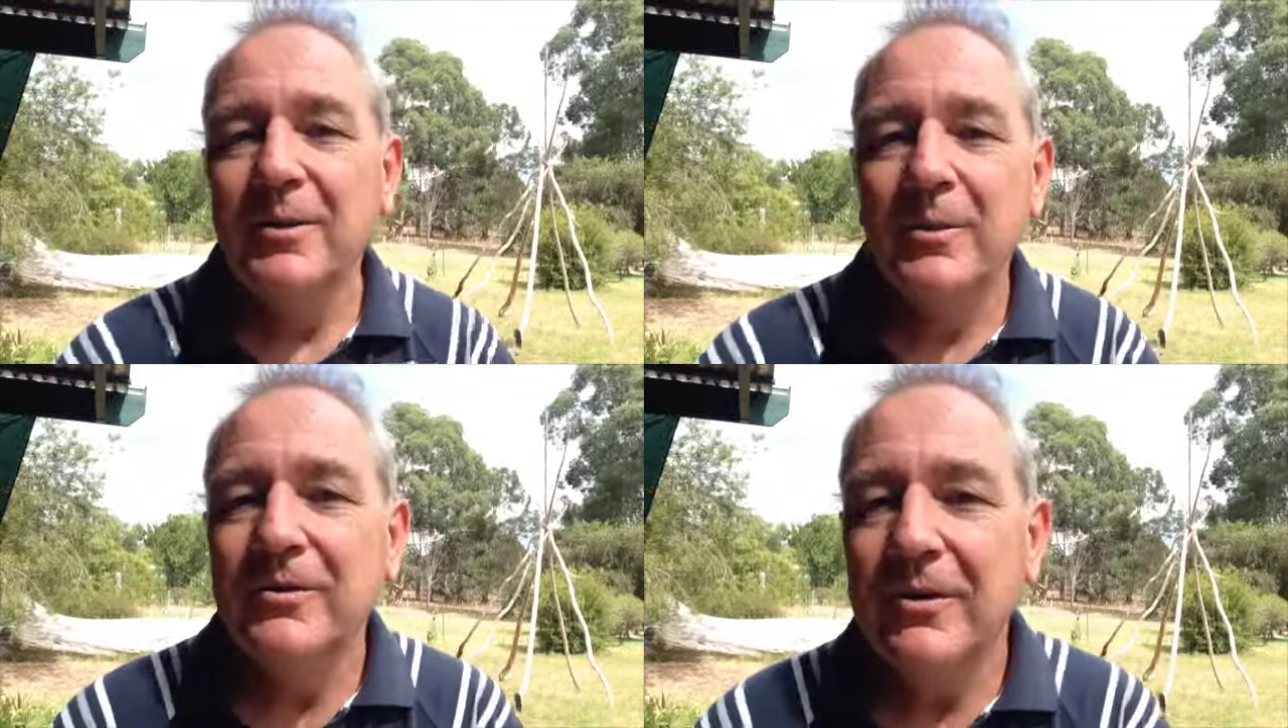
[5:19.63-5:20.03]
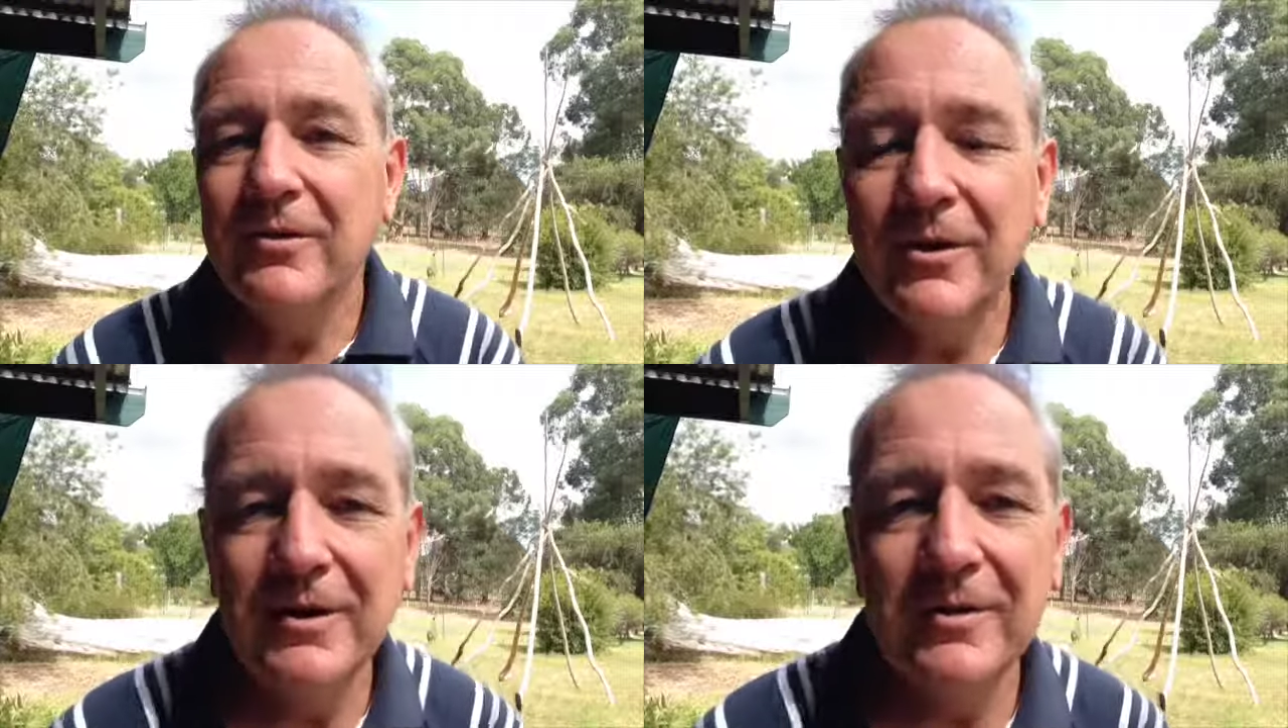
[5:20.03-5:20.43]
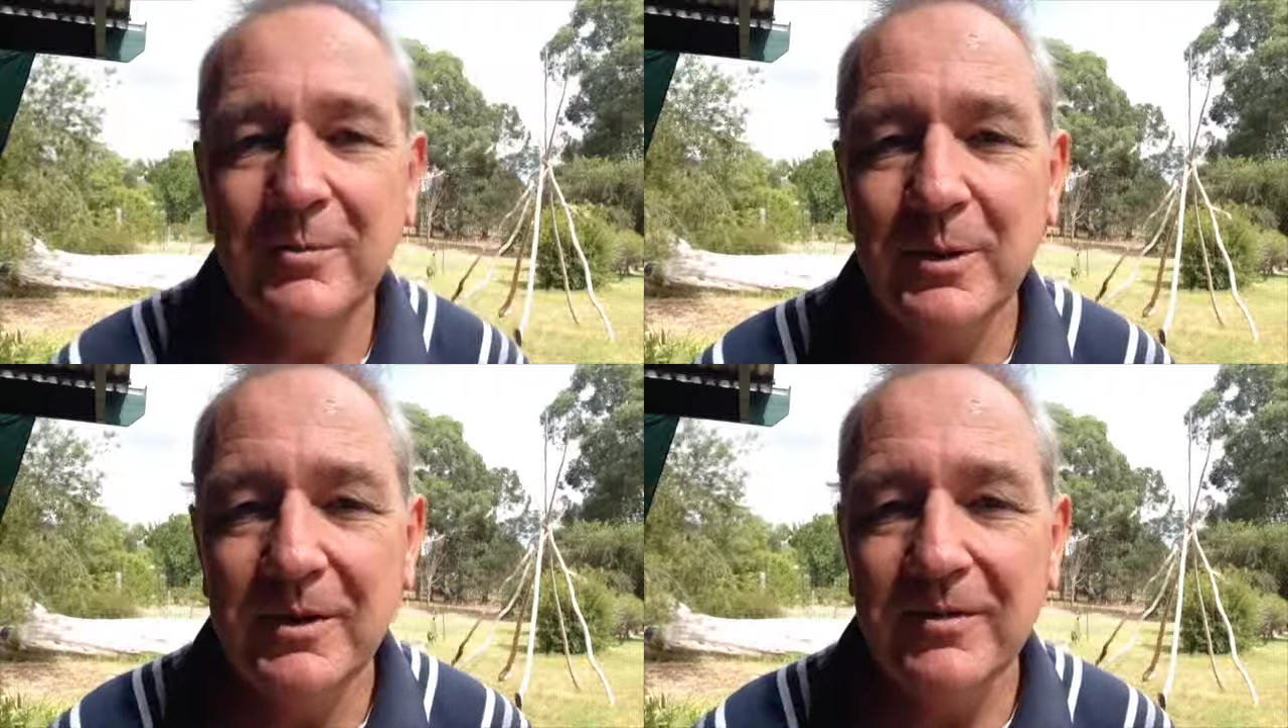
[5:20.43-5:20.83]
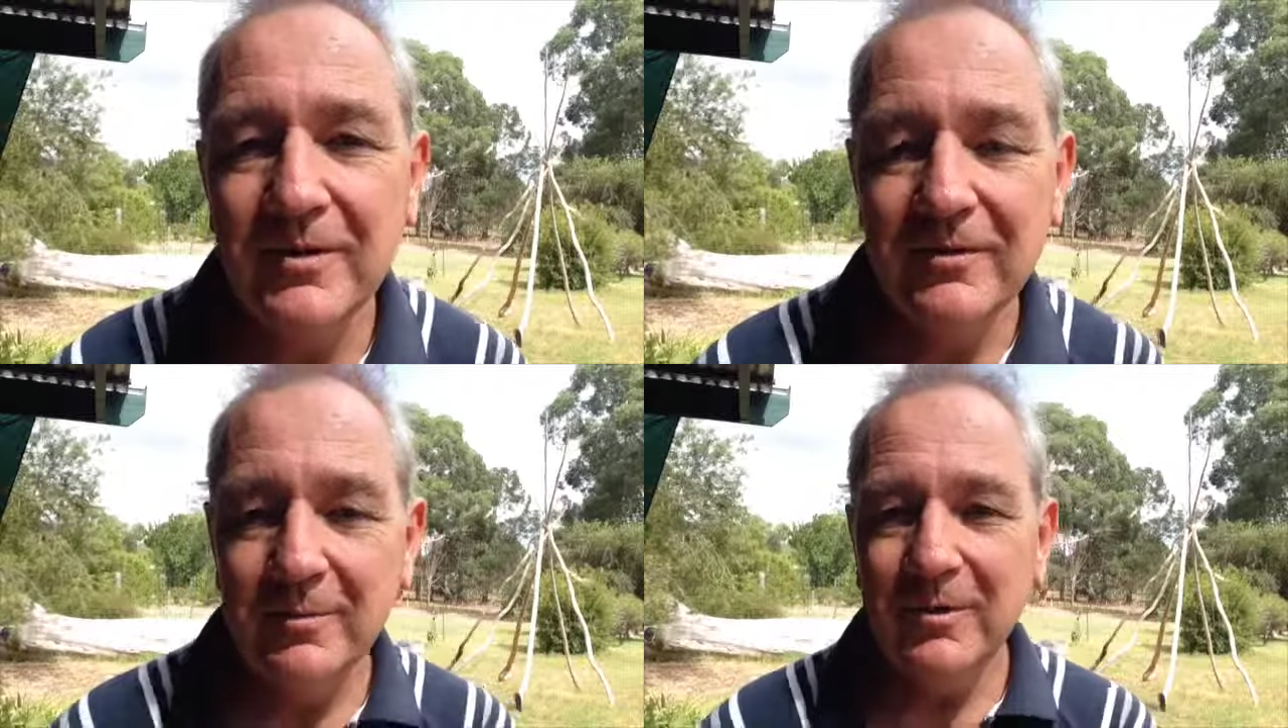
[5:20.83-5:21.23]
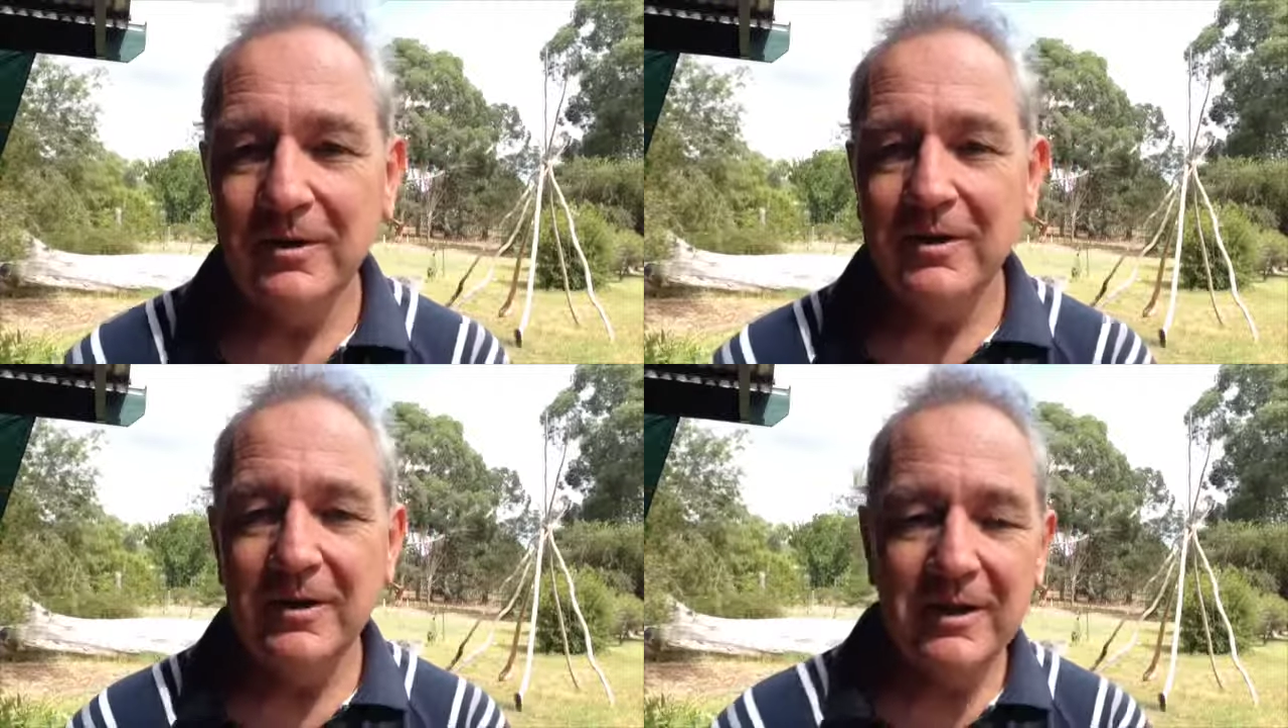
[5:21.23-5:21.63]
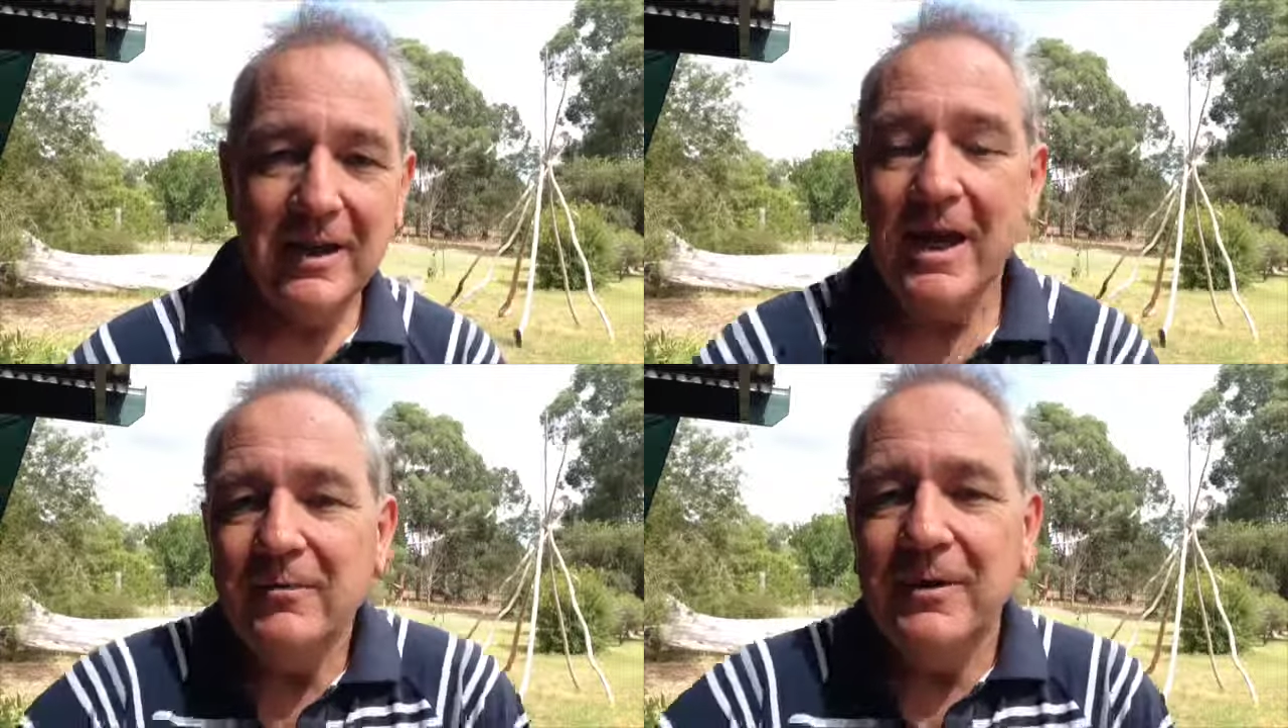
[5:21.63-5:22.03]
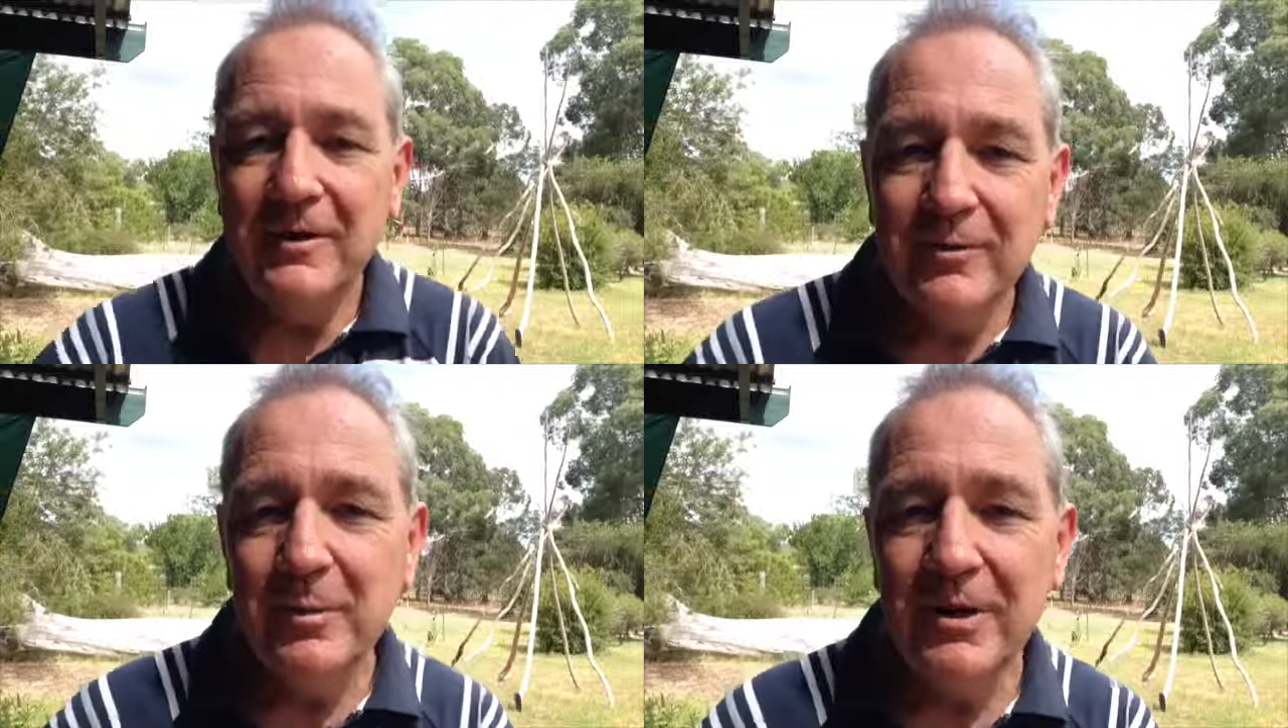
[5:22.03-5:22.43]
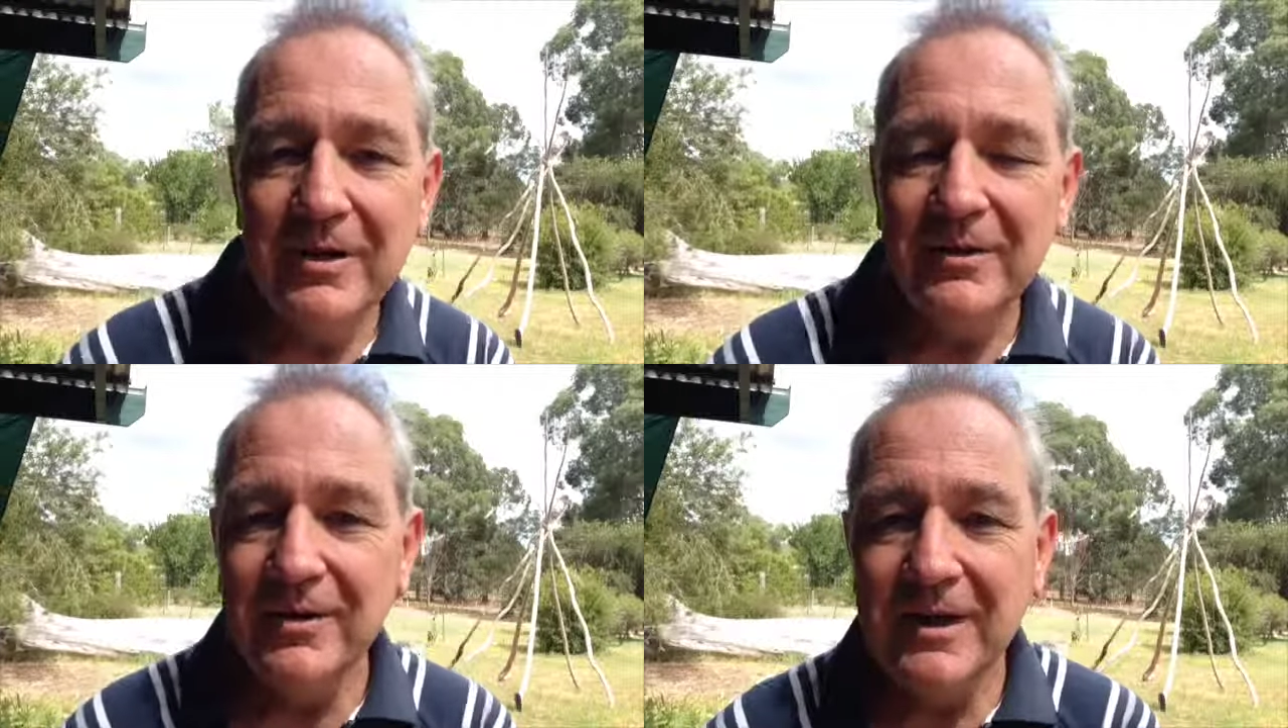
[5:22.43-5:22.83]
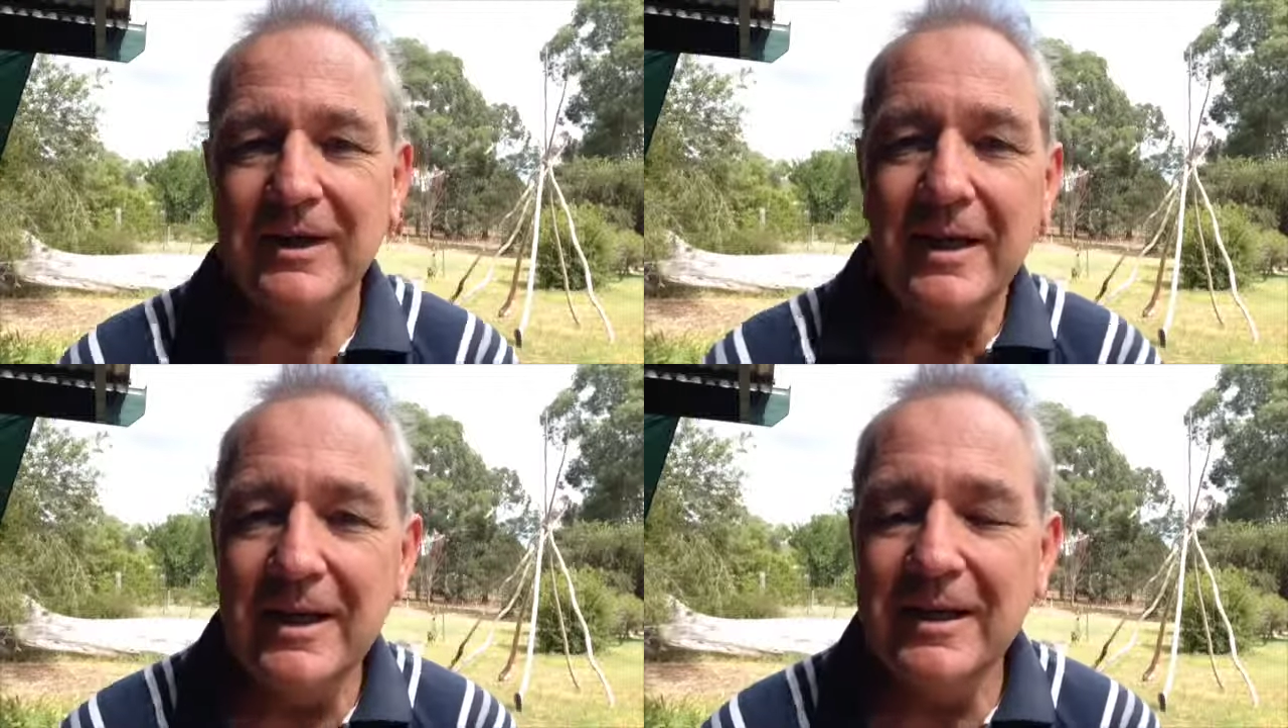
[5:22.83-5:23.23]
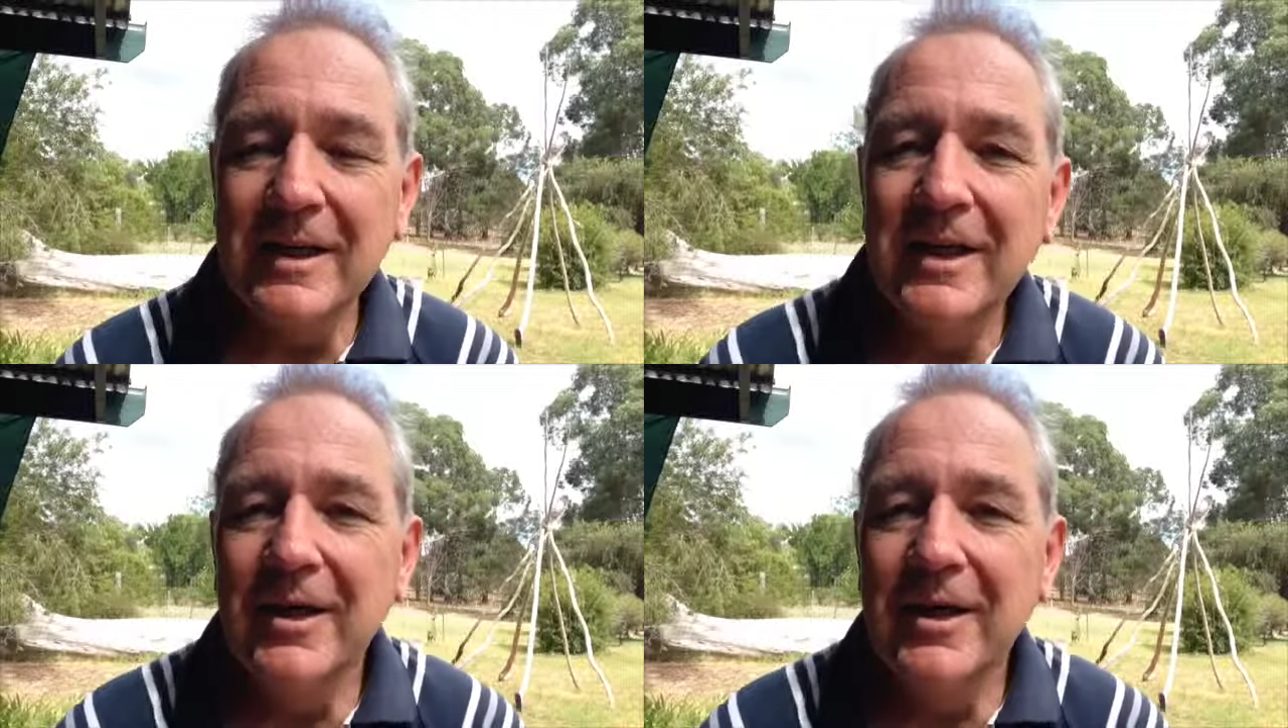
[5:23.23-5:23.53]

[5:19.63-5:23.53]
which can trigger this belief system so that I can have the experience yet again